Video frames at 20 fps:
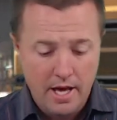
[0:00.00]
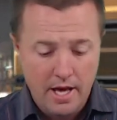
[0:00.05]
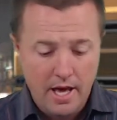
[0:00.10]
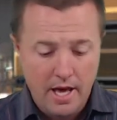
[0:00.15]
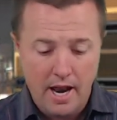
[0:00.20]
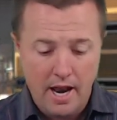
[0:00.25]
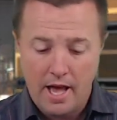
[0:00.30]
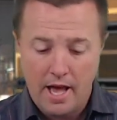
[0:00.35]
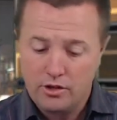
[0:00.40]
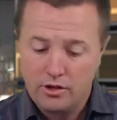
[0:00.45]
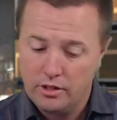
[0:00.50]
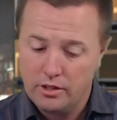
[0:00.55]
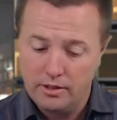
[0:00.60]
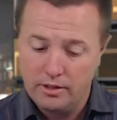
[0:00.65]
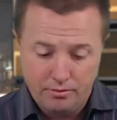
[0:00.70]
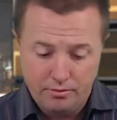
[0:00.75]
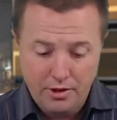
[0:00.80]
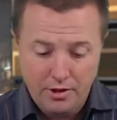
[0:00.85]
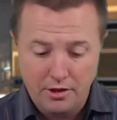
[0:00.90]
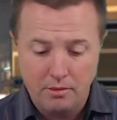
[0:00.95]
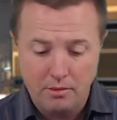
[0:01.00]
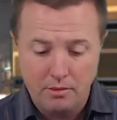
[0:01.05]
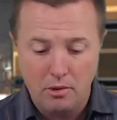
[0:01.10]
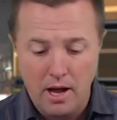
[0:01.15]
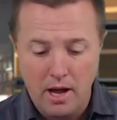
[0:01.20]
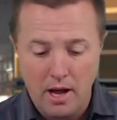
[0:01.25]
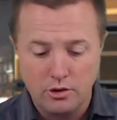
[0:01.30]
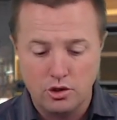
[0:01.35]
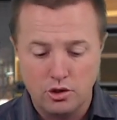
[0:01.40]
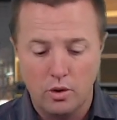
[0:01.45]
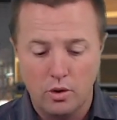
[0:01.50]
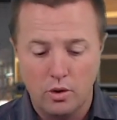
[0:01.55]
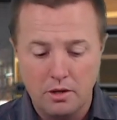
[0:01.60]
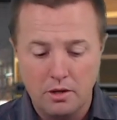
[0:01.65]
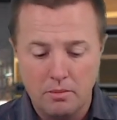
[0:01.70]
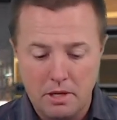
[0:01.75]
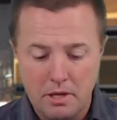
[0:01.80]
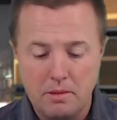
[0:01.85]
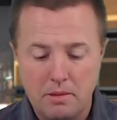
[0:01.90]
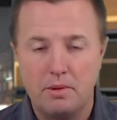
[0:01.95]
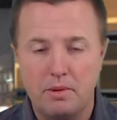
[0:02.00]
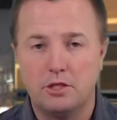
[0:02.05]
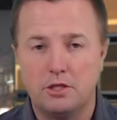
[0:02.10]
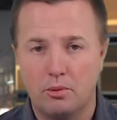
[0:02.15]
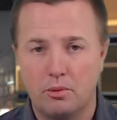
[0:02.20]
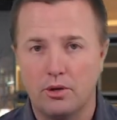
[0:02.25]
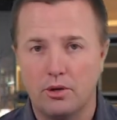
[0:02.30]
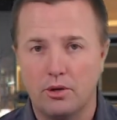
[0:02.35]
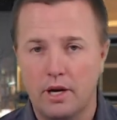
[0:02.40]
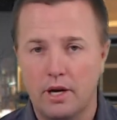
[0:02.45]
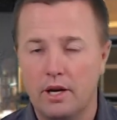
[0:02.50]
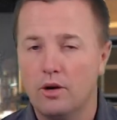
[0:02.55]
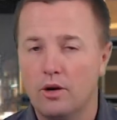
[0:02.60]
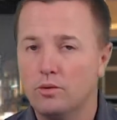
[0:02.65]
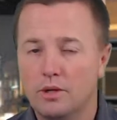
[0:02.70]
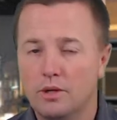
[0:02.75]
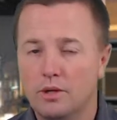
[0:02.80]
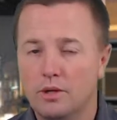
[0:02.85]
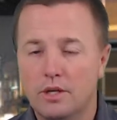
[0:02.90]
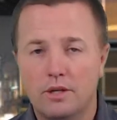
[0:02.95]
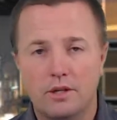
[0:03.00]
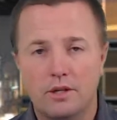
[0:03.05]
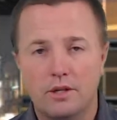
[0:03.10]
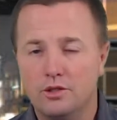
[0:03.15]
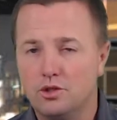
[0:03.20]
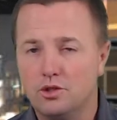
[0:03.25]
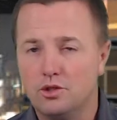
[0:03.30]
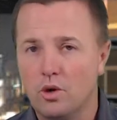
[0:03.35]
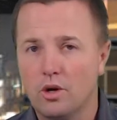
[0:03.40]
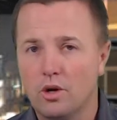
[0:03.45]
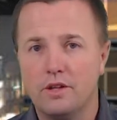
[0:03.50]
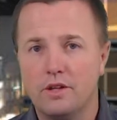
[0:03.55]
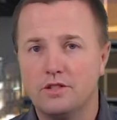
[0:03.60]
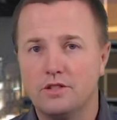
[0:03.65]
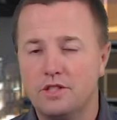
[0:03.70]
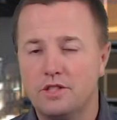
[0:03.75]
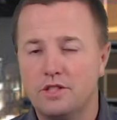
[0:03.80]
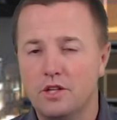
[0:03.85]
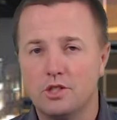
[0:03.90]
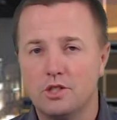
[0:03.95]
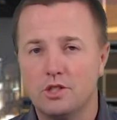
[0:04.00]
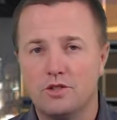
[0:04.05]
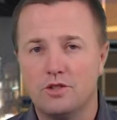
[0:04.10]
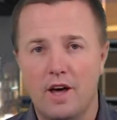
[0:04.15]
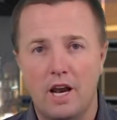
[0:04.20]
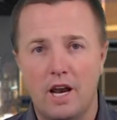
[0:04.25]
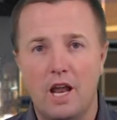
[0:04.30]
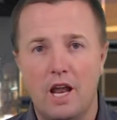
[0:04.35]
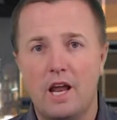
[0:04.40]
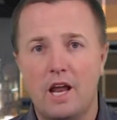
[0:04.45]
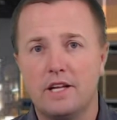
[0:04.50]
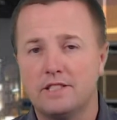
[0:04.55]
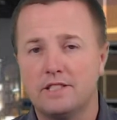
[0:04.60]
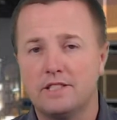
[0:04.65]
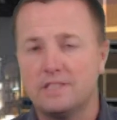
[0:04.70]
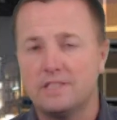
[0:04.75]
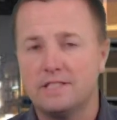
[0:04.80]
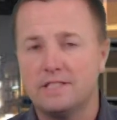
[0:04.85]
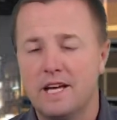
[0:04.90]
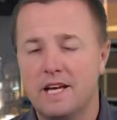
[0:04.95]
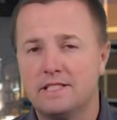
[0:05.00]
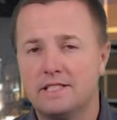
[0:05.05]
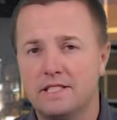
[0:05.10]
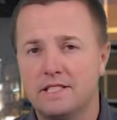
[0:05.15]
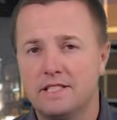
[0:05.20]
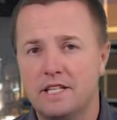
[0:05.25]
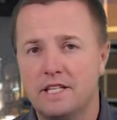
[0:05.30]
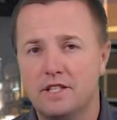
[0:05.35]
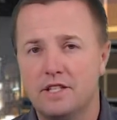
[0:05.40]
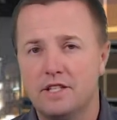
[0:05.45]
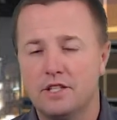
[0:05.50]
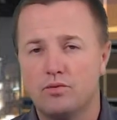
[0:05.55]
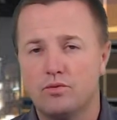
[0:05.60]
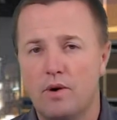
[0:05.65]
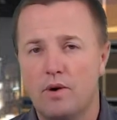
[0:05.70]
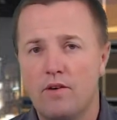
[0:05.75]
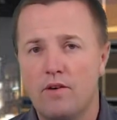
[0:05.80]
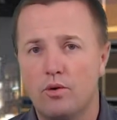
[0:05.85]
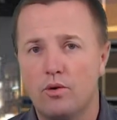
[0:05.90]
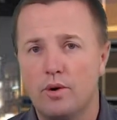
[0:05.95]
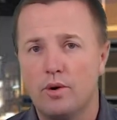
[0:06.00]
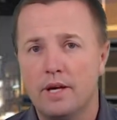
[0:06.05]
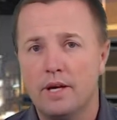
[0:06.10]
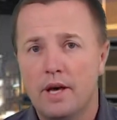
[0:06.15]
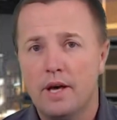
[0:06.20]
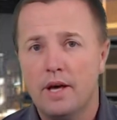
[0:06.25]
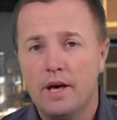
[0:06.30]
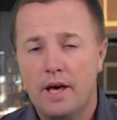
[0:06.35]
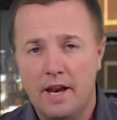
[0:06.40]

And I actually think the Browns are going to beat Pittsburgh. I know historically the Steelers have had a lot of success in this rivalry.